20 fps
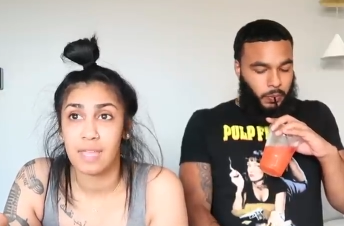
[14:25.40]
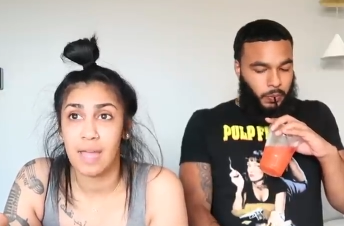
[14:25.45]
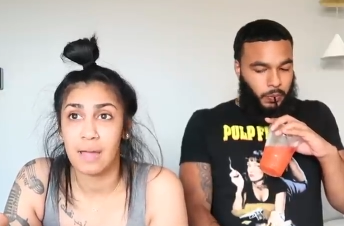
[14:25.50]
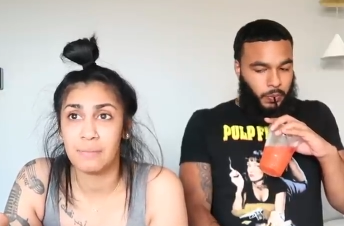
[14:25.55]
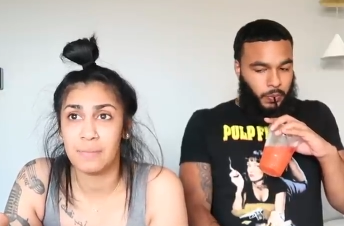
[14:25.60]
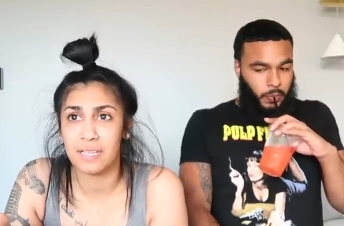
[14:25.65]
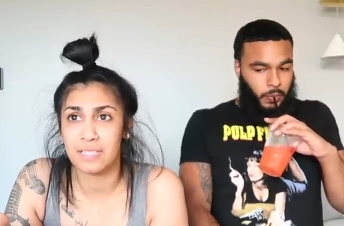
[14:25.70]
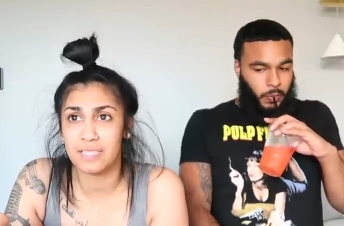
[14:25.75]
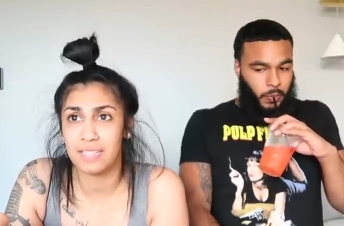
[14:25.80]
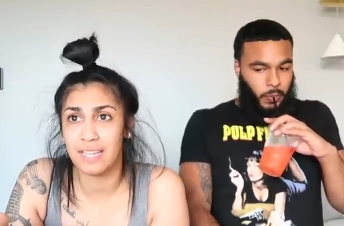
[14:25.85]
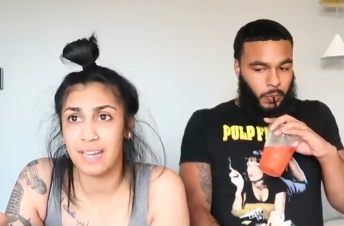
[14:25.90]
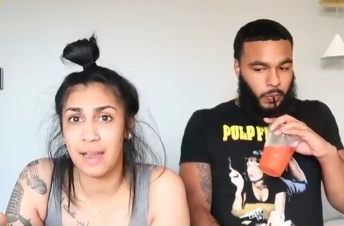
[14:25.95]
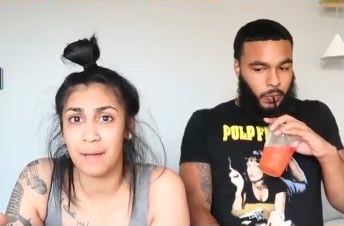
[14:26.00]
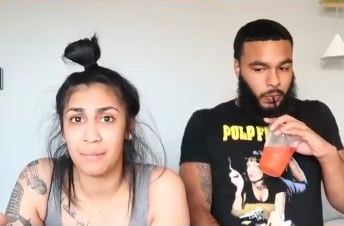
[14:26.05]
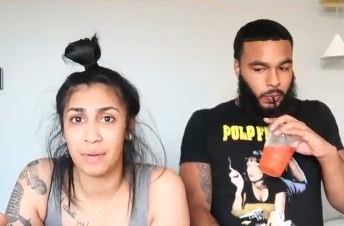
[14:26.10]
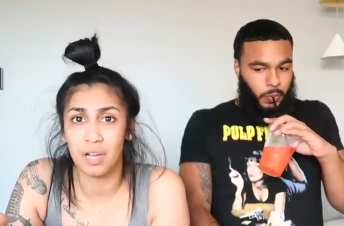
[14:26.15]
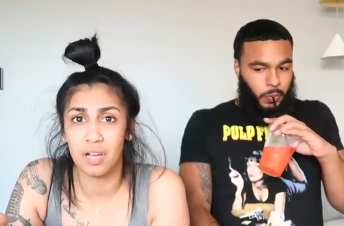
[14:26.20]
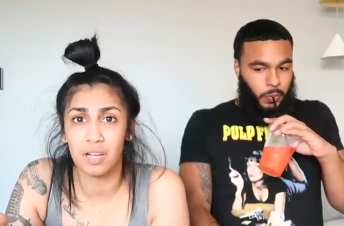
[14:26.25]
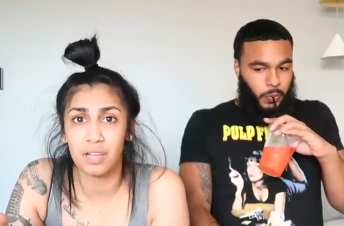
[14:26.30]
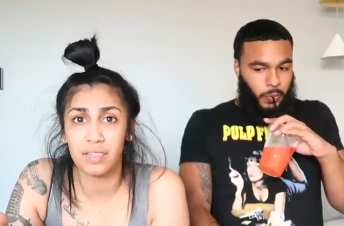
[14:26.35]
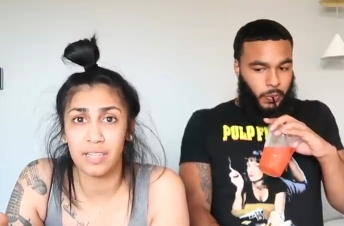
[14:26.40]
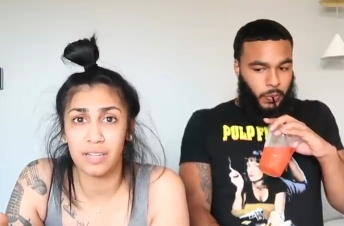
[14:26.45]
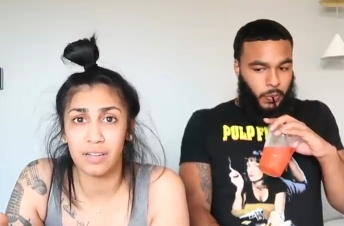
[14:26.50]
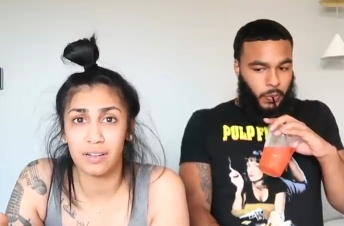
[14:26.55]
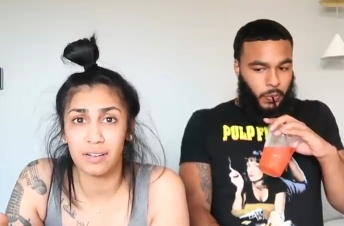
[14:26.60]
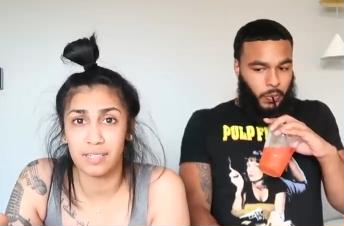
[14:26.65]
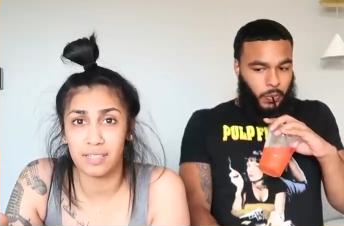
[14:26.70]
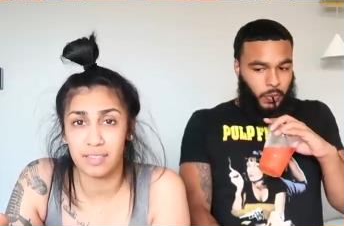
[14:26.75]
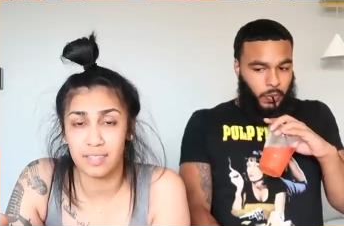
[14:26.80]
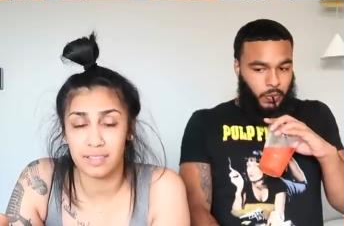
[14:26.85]
Speaker 1: I'm not saying I'm
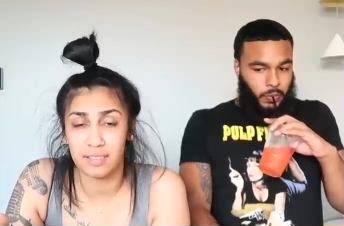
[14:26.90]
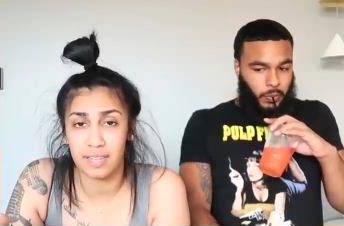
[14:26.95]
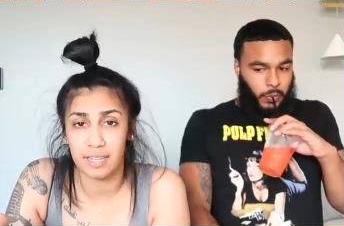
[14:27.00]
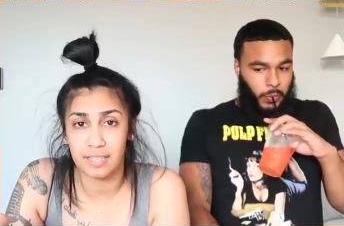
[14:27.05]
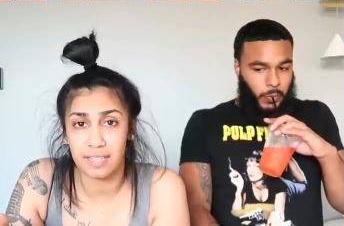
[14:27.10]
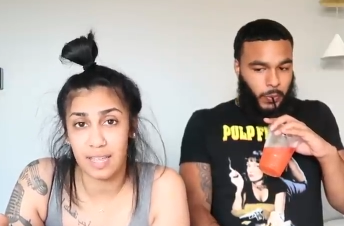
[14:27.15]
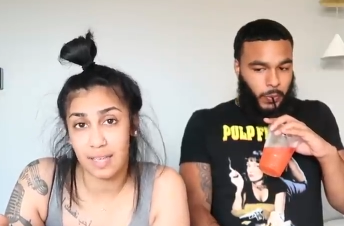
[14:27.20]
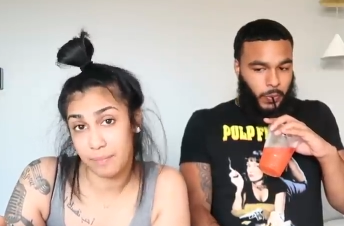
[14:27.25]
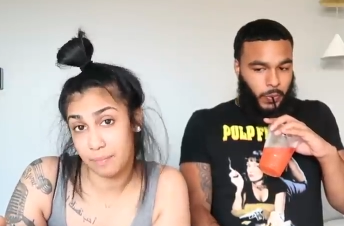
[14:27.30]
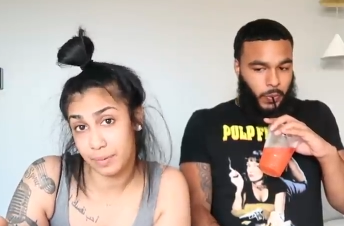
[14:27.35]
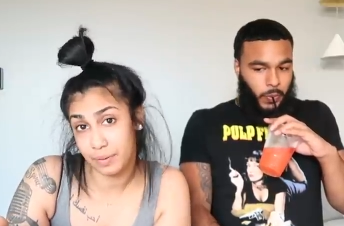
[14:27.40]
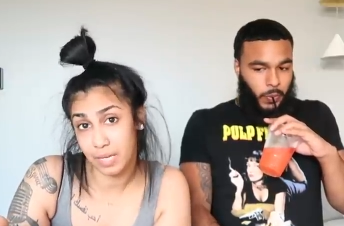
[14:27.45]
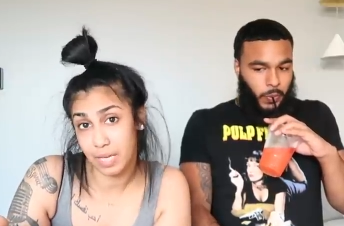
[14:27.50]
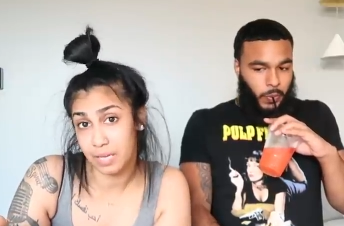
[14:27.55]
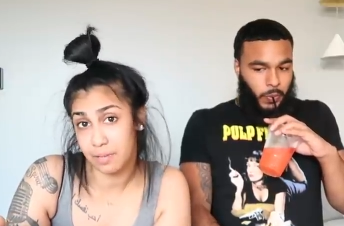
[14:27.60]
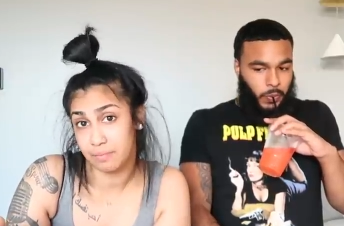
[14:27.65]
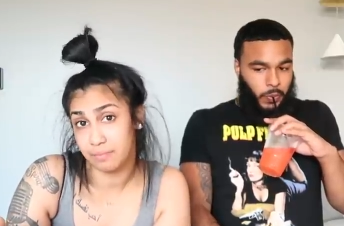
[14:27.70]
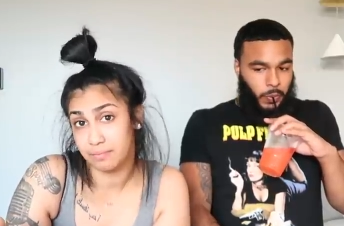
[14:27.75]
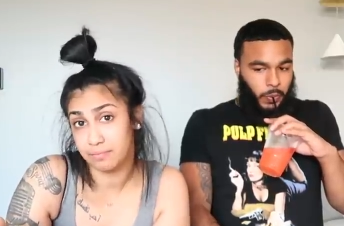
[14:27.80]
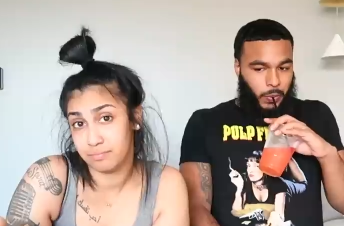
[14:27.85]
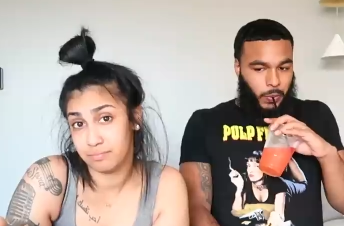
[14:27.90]
ugly or anything like that, but